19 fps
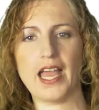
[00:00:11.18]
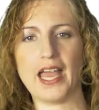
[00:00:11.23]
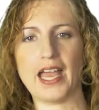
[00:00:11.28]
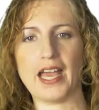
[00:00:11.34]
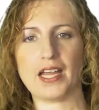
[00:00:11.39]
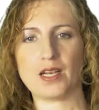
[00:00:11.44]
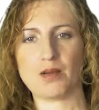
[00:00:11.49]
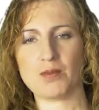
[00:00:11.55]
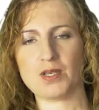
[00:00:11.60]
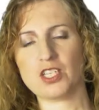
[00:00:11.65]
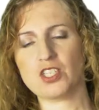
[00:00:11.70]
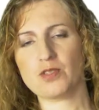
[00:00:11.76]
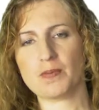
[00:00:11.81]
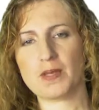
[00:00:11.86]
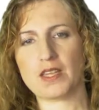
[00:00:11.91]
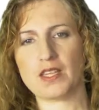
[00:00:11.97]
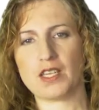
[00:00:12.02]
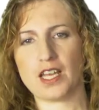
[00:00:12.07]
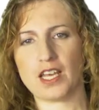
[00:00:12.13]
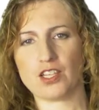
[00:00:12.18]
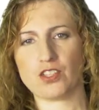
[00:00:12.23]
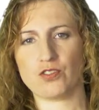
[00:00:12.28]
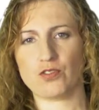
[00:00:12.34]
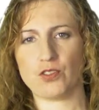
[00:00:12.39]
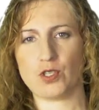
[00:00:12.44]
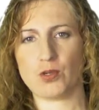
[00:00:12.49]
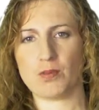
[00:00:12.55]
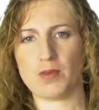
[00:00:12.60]
and I'm going to spend the next
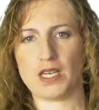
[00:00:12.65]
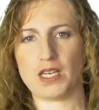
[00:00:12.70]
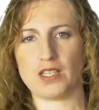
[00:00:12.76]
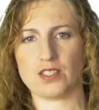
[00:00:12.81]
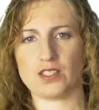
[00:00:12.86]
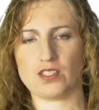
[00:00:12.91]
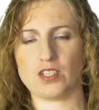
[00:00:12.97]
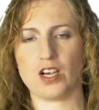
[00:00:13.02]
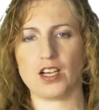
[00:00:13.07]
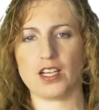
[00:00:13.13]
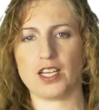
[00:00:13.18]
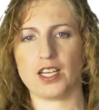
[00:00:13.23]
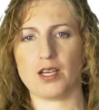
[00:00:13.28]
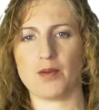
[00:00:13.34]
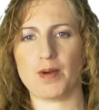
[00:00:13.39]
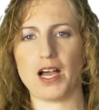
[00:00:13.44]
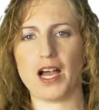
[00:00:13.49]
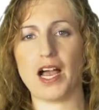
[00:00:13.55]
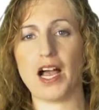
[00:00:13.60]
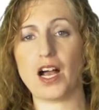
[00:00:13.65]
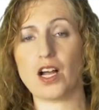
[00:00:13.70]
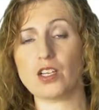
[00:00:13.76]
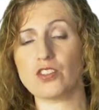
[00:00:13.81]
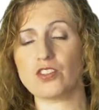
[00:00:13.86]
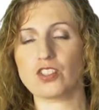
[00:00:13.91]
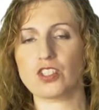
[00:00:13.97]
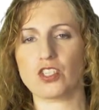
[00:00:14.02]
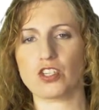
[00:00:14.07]
few minutes talking about how
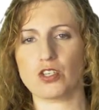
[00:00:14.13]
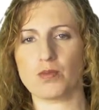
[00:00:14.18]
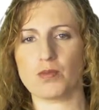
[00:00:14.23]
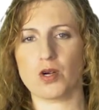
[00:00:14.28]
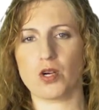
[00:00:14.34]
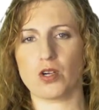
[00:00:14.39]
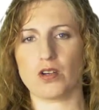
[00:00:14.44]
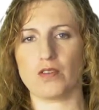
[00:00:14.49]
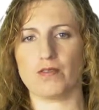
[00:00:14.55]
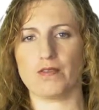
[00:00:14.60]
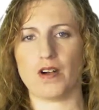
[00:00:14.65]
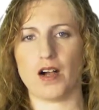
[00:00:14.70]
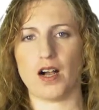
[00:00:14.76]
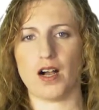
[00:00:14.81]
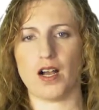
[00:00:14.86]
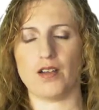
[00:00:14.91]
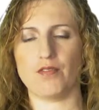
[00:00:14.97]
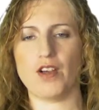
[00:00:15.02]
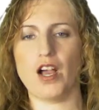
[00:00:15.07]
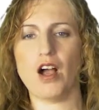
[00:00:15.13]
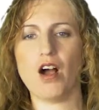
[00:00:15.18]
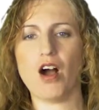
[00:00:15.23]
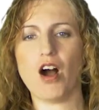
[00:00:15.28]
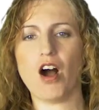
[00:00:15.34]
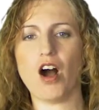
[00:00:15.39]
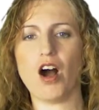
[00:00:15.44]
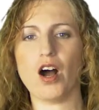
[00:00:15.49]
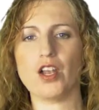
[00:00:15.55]
to secure Moka5
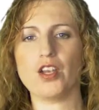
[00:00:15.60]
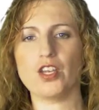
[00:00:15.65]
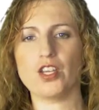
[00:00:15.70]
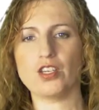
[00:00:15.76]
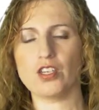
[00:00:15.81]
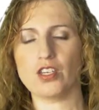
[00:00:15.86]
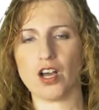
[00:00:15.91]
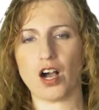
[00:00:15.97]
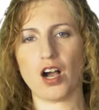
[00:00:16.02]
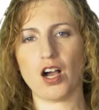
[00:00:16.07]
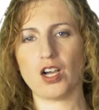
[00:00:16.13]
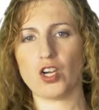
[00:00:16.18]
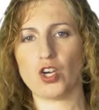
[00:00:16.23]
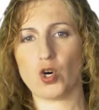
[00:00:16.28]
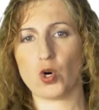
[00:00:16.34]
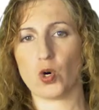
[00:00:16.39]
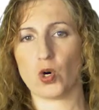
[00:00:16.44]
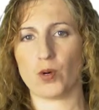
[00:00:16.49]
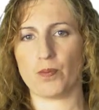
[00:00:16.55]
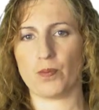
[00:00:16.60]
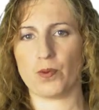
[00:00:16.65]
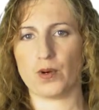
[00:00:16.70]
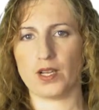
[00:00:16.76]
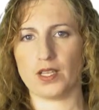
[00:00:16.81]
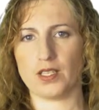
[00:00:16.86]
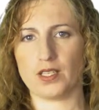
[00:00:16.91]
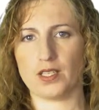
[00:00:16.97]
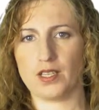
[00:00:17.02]
on
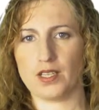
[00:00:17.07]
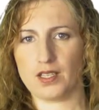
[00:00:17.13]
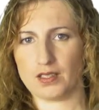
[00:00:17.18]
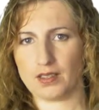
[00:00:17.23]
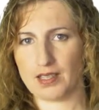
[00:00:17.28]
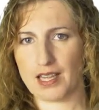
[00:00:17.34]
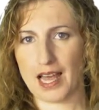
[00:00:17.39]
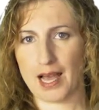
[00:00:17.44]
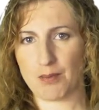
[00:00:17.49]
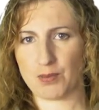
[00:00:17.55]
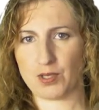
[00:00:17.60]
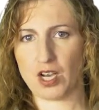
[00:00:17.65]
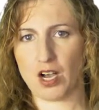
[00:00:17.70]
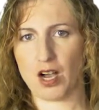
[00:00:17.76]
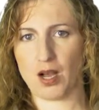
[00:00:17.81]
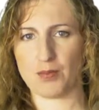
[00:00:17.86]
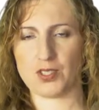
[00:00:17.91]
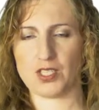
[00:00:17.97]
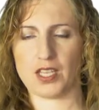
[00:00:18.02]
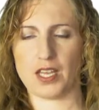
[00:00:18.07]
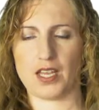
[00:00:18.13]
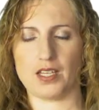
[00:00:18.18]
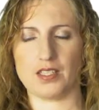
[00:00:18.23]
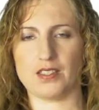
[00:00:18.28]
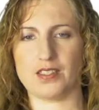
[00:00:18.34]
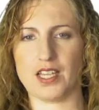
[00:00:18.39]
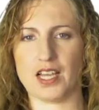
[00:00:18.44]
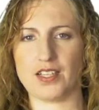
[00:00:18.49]
non-corporate laptops
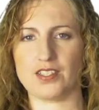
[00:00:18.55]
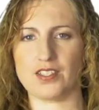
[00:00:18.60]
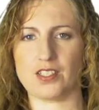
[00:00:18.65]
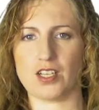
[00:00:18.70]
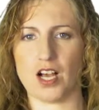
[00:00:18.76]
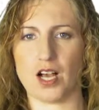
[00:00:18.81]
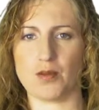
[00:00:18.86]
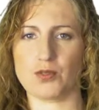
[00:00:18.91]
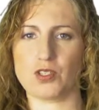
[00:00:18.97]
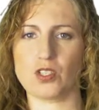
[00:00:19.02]
and desktops.